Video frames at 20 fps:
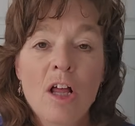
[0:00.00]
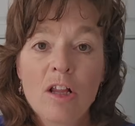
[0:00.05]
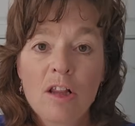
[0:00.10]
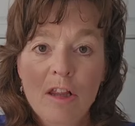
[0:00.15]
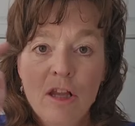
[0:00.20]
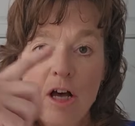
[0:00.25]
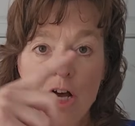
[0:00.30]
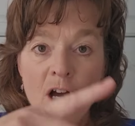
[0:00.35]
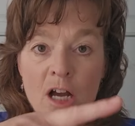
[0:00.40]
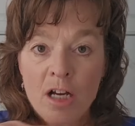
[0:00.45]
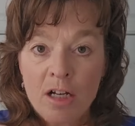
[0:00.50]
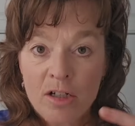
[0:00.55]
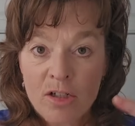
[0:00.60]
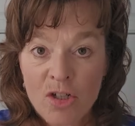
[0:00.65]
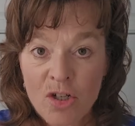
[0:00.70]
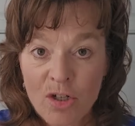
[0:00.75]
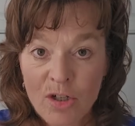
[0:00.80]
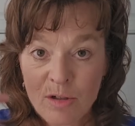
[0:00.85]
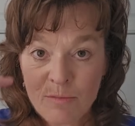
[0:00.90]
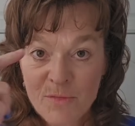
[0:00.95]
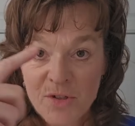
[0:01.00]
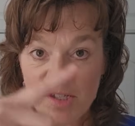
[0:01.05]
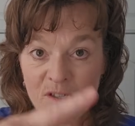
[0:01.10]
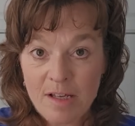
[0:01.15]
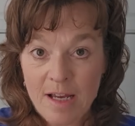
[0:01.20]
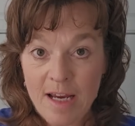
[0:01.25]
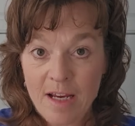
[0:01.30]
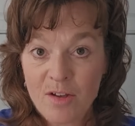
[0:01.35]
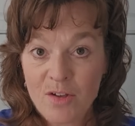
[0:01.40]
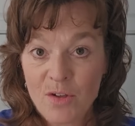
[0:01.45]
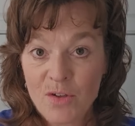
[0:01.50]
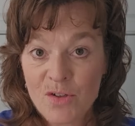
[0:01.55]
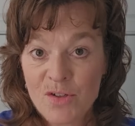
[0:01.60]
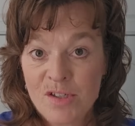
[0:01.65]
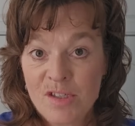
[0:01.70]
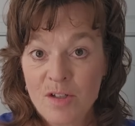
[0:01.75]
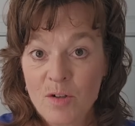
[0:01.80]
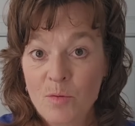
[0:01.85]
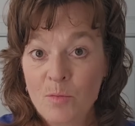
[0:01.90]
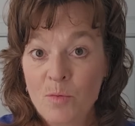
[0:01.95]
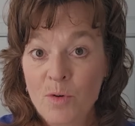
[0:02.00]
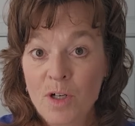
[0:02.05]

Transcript: long-term cycles that